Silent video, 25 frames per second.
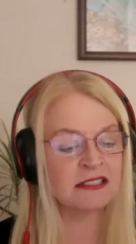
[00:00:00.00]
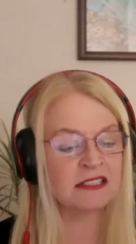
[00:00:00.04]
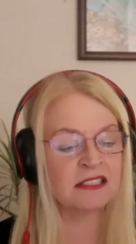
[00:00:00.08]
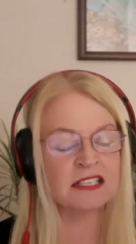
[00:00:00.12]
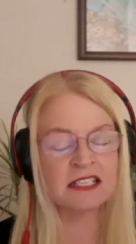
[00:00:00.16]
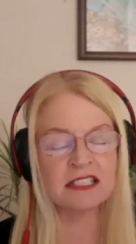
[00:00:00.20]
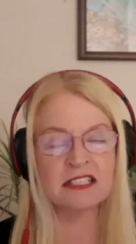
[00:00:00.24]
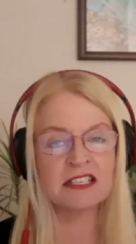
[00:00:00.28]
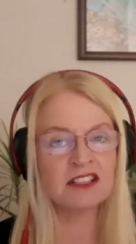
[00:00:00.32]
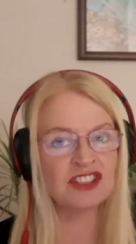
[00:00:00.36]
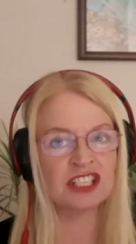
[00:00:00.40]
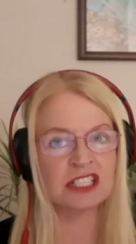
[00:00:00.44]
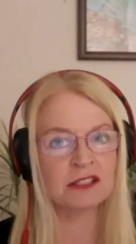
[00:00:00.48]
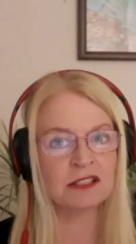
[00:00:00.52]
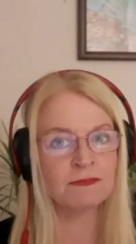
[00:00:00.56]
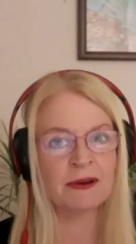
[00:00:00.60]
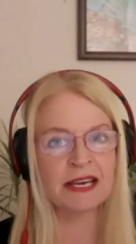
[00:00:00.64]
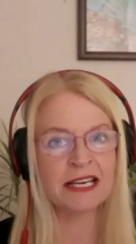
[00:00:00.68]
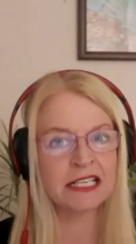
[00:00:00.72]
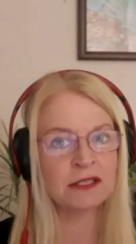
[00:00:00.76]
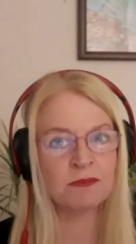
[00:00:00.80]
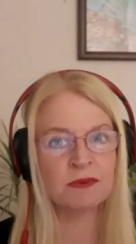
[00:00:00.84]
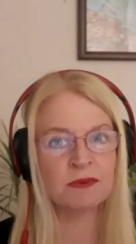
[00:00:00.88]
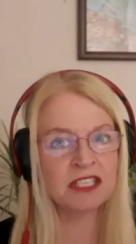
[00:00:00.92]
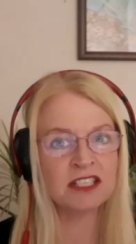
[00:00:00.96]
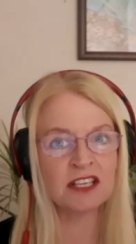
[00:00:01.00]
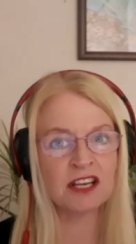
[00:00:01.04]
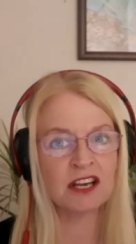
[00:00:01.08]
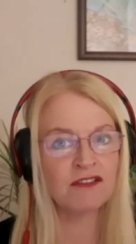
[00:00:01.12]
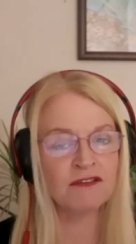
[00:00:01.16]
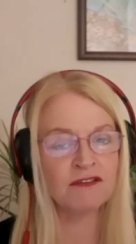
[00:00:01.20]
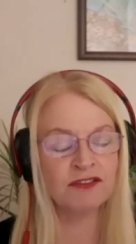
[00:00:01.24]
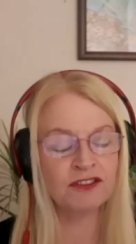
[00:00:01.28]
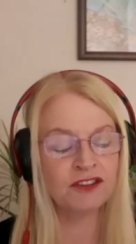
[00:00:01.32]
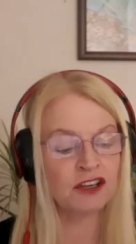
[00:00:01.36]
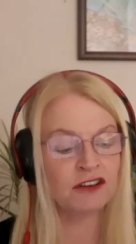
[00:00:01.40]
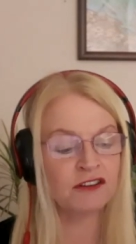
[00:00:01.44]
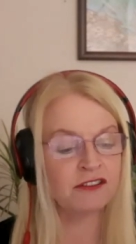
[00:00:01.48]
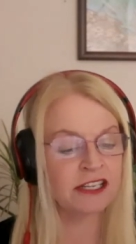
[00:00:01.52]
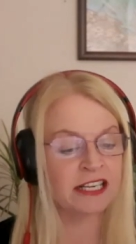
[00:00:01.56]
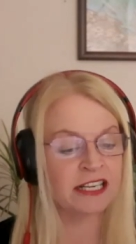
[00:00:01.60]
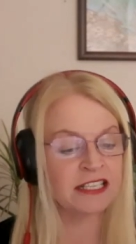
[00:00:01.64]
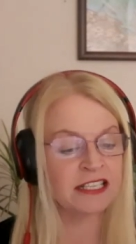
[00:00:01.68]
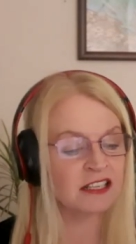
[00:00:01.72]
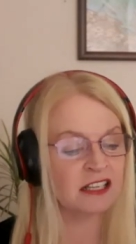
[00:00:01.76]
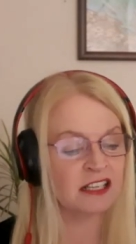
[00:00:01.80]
this just makes me so furious.